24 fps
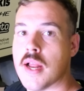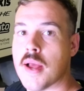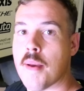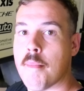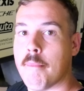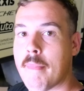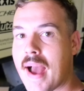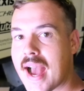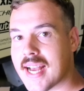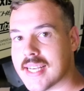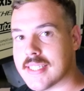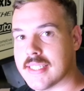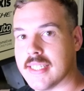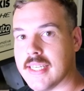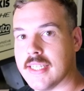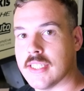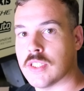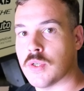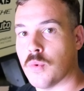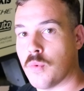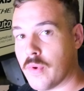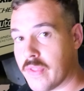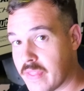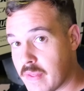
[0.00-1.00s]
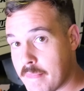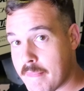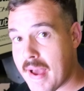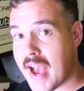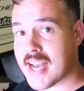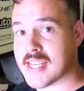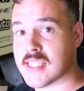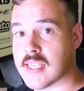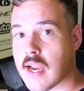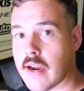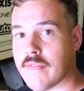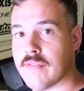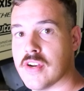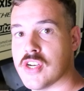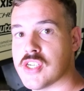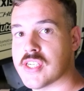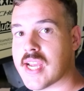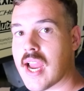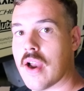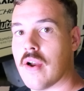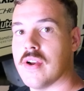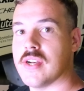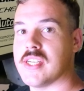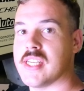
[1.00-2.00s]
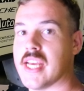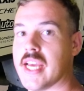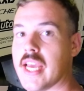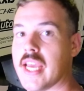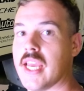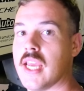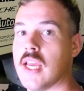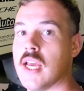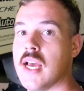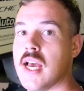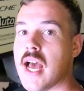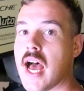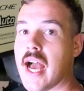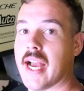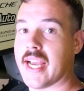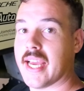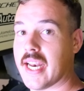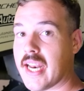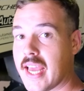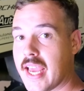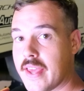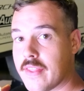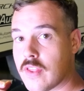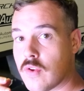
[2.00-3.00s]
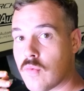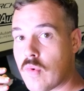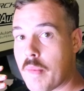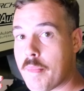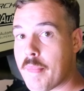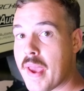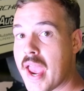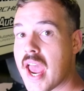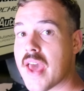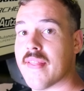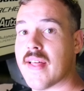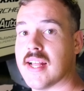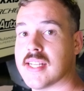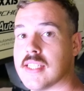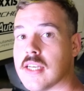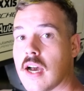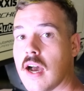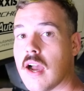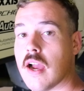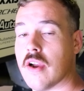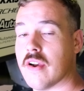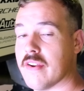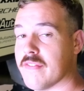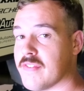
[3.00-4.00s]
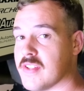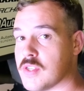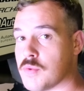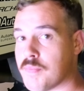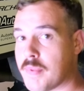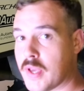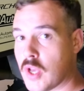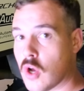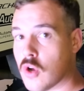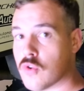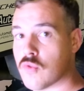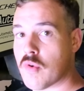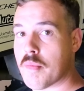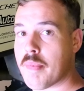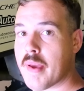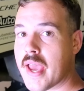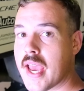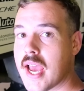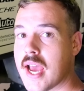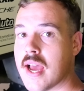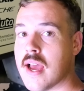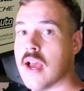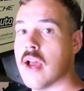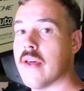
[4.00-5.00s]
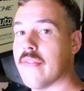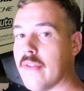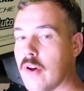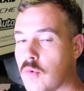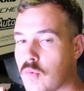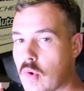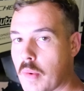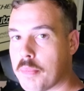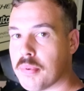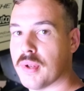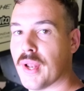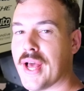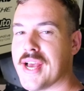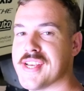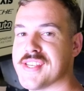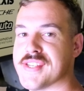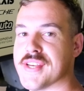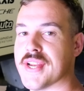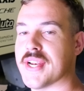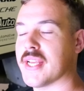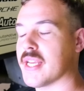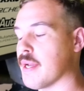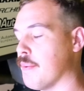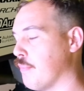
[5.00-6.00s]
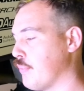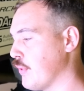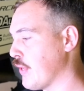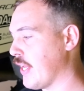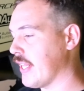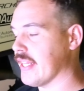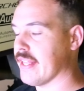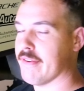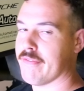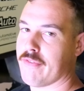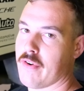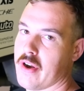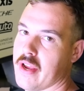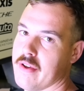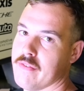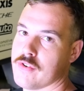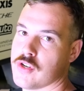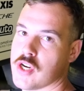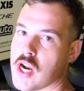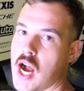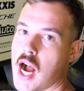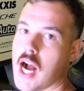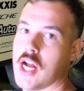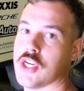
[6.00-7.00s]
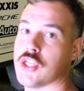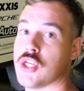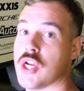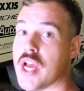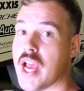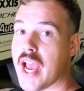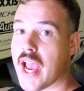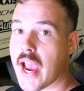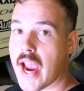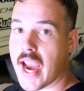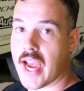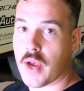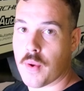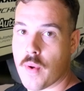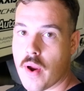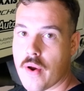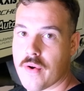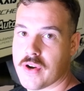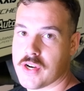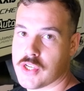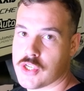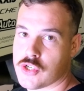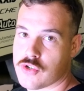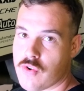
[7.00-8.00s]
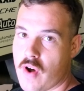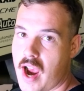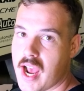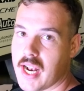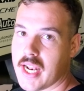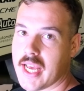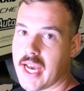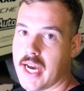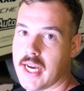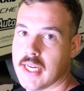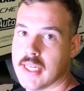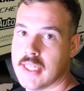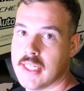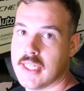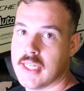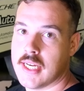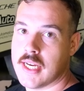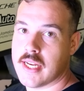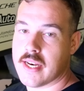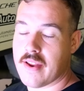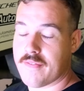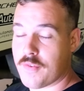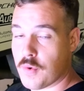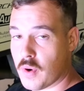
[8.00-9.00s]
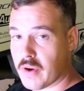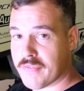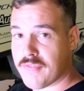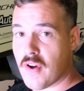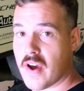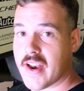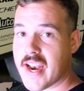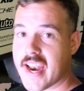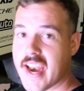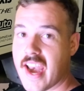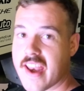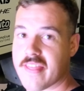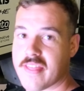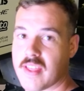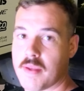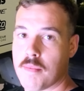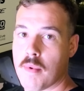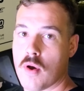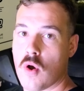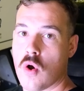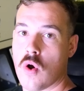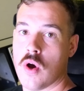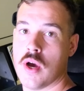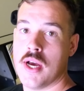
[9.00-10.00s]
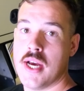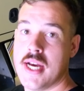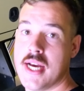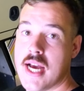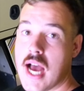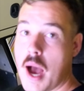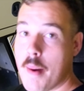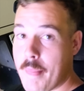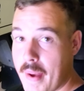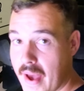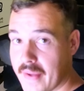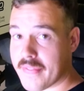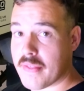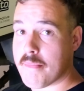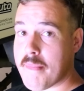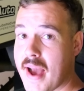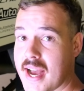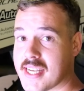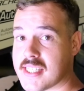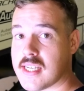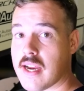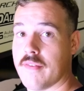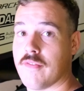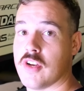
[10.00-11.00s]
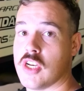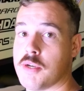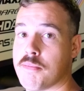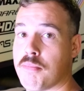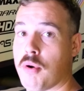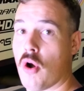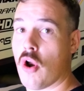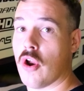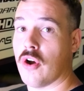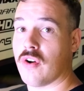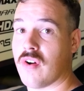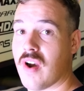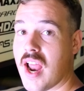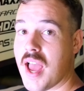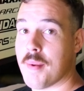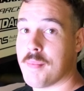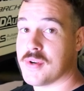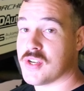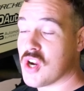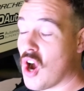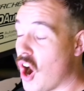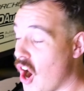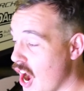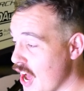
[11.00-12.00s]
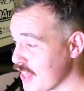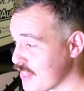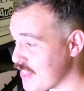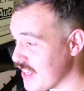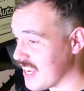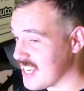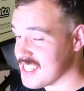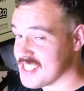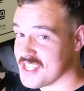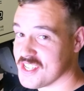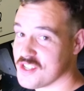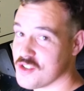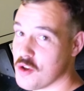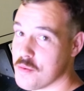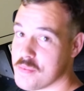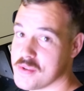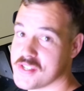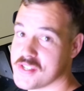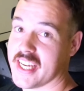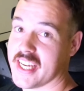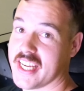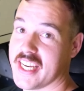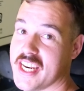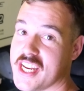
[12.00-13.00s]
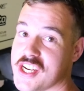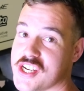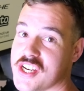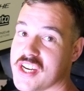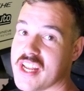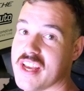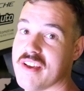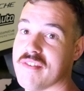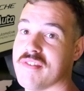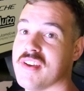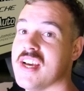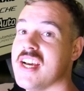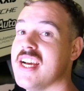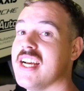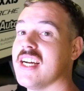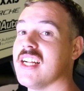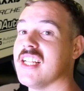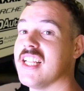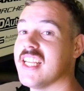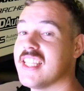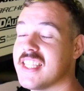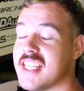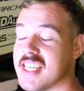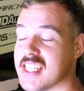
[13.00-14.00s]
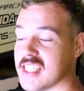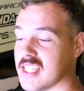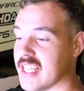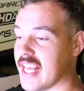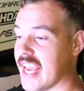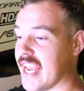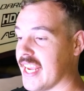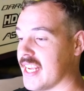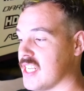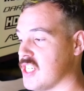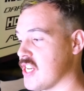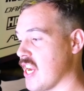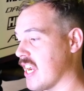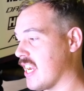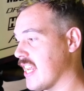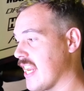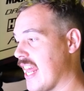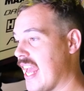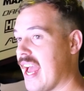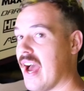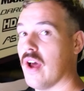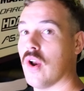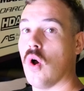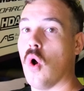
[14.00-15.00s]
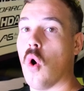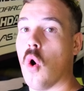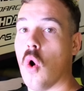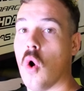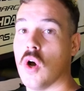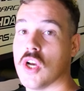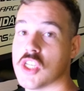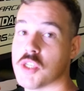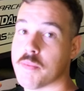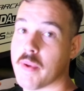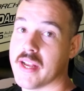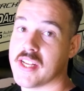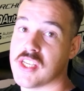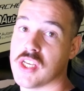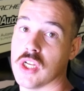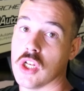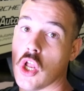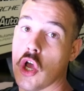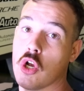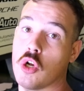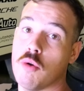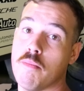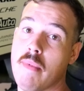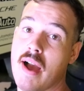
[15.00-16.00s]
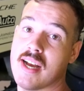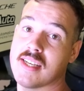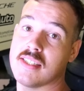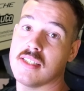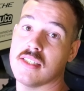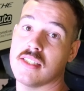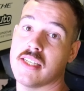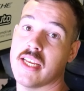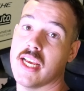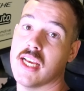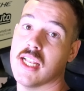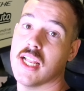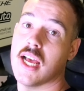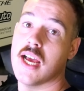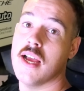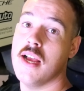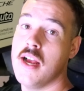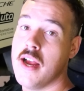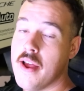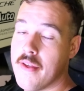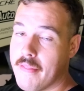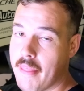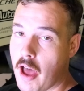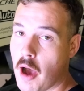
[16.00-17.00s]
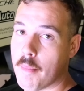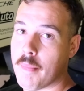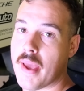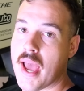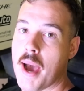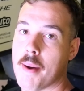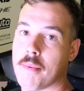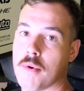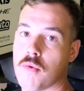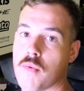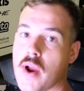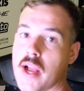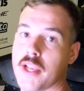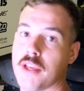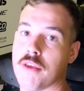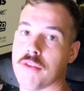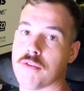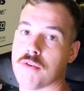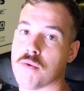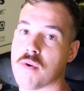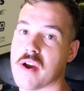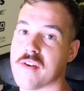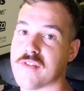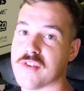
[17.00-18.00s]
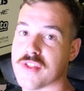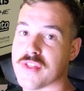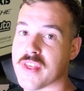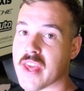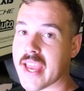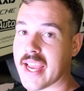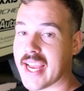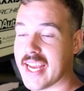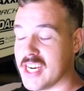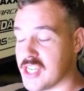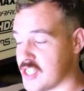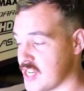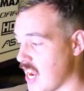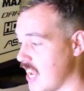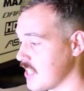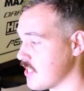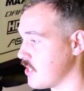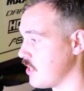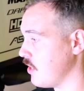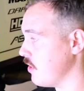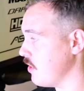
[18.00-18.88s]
Maxxis, with the max coverage guarantee, are going to either repair that tyre, and if it's beyond repair, they'll replace it completely free of charge anywhere in Australia. If you want to find out anything more about the Max Coverage Program, which I think is a super initiative, click this link, check it out, or speak to your local Maxxis dealer. They'll be able to run you through everything and chat to